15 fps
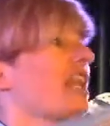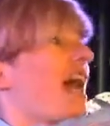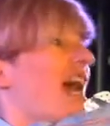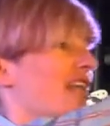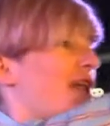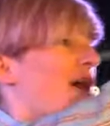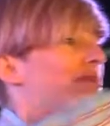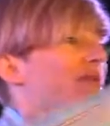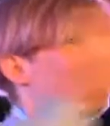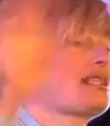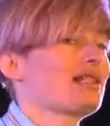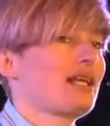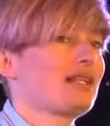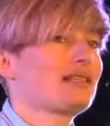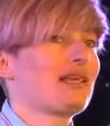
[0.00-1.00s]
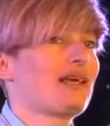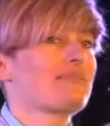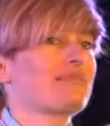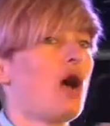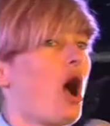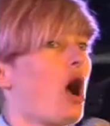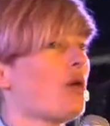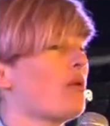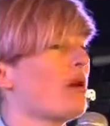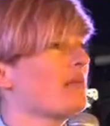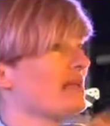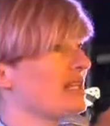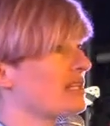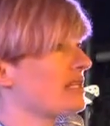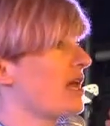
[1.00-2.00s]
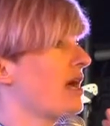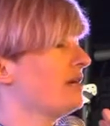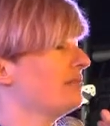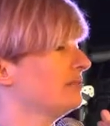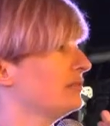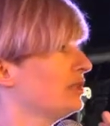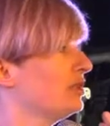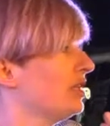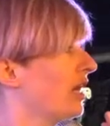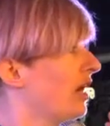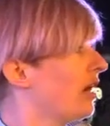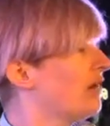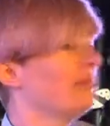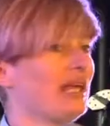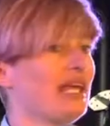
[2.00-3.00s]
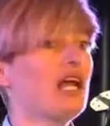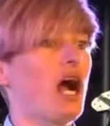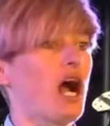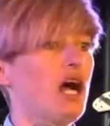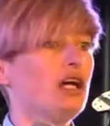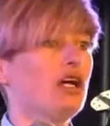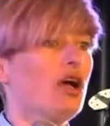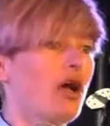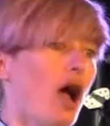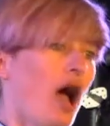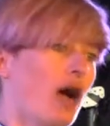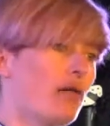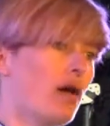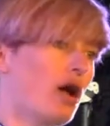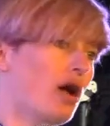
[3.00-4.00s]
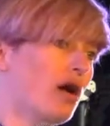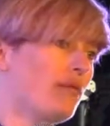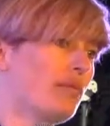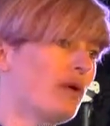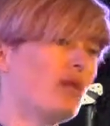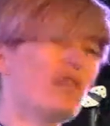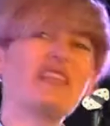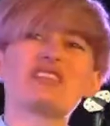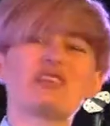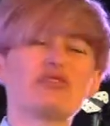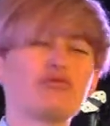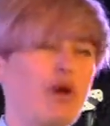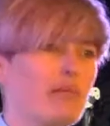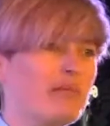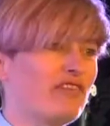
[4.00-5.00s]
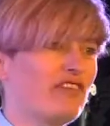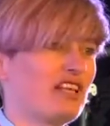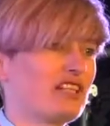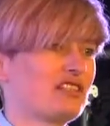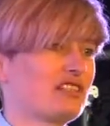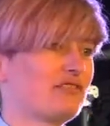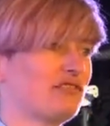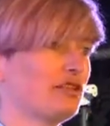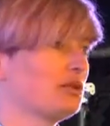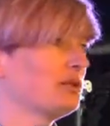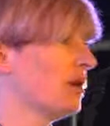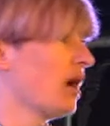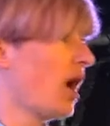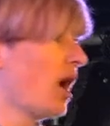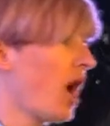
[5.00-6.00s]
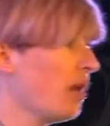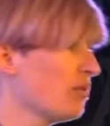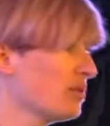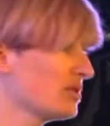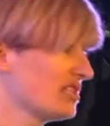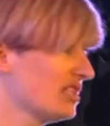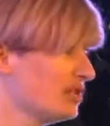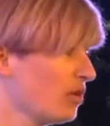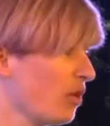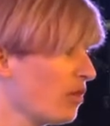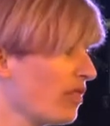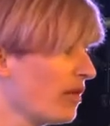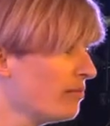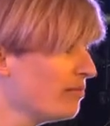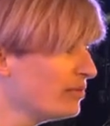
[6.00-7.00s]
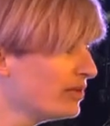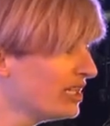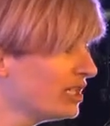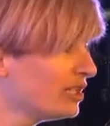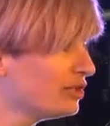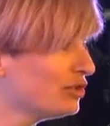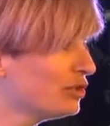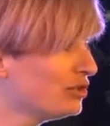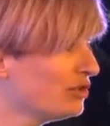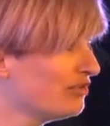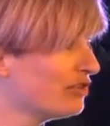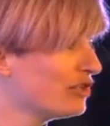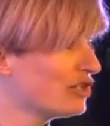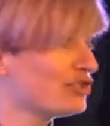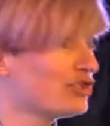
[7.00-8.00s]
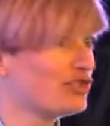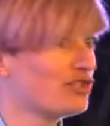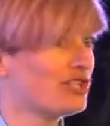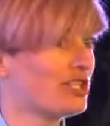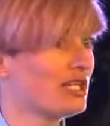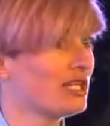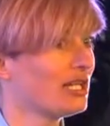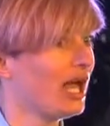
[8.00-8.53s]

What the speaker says: hello, and I said, I'm here, but there's a rum festival. I was in Northumbria University.